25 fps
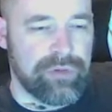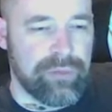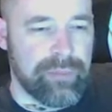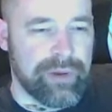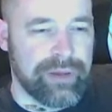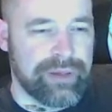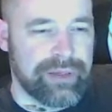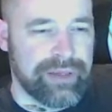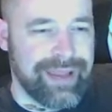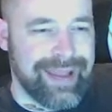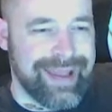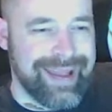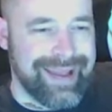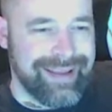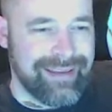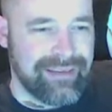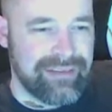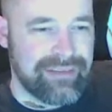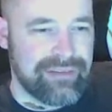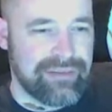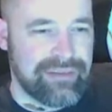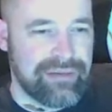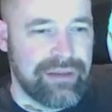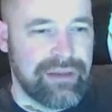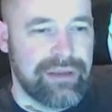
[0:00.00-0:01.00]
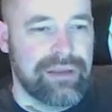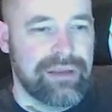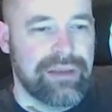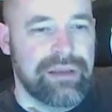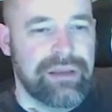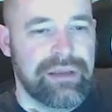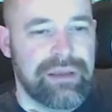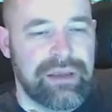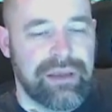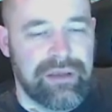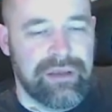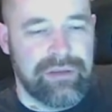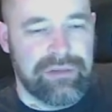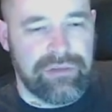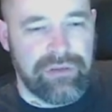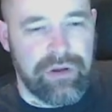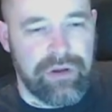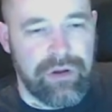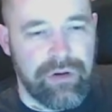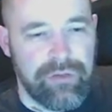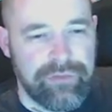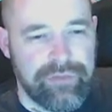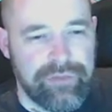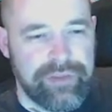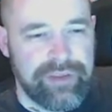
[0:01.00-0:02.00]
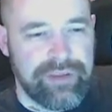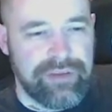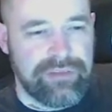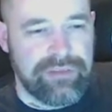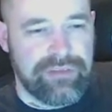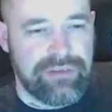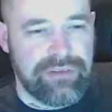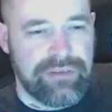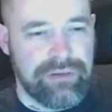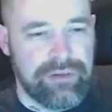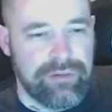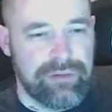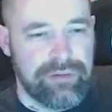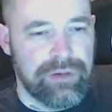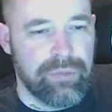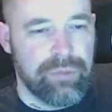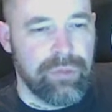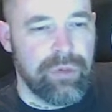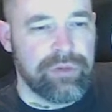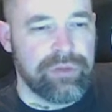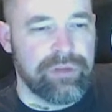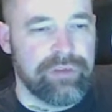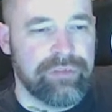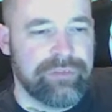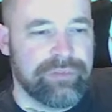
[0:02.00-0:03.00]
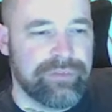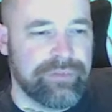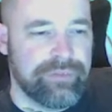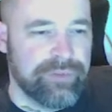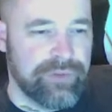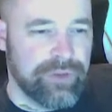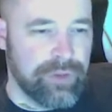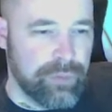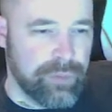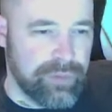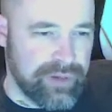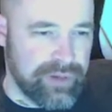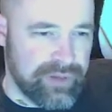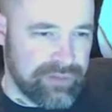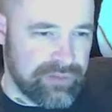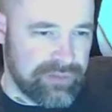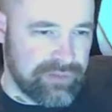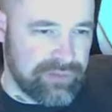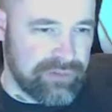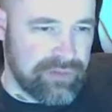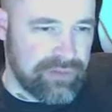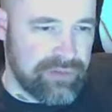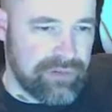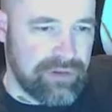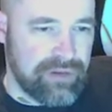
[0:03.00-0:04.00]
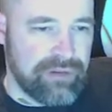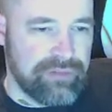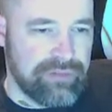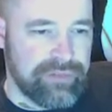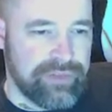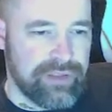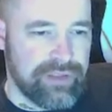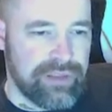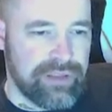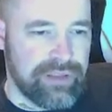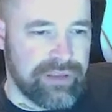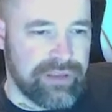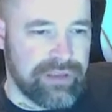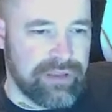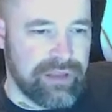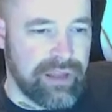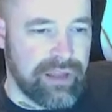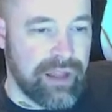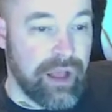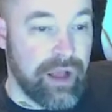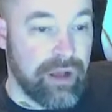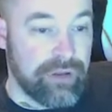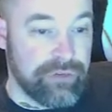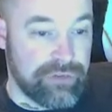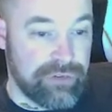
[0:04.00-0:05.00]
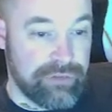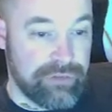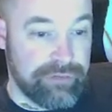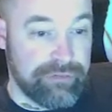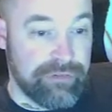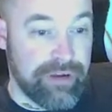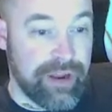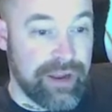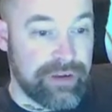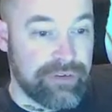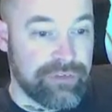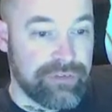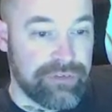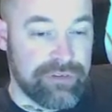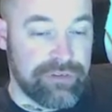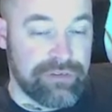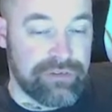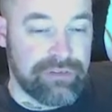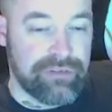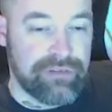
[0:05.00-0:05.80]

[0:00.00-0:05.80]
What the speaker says: My guess is that of these two you want the fewest of the larger fraction.